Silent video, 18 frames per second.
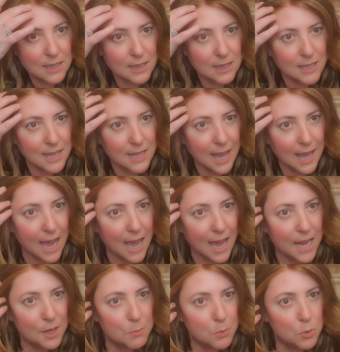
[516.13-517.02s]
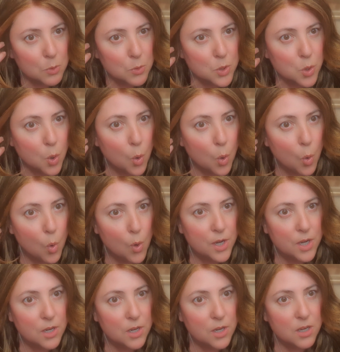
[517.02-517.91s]
caramel
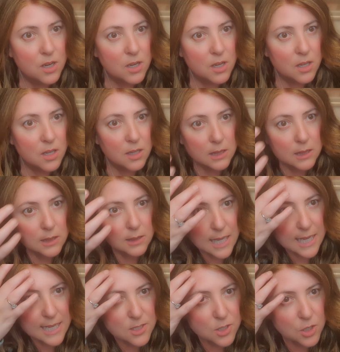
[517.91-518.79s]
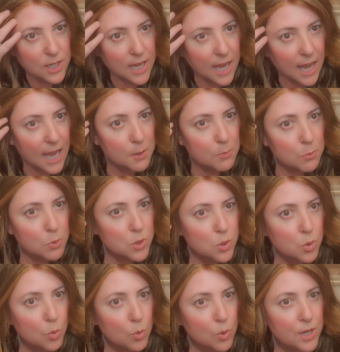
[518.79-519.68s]
tone, lighter caramel
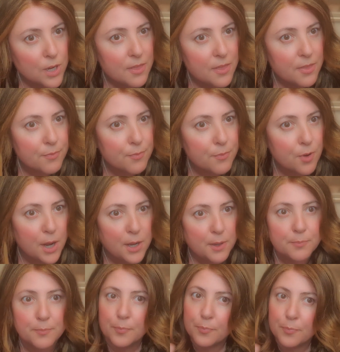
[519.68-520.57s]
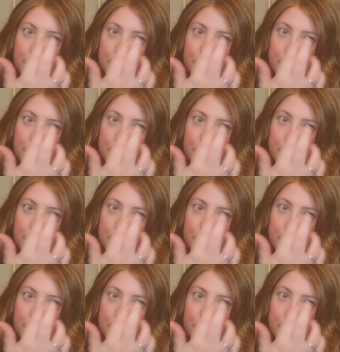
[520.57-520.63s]
tone at the front,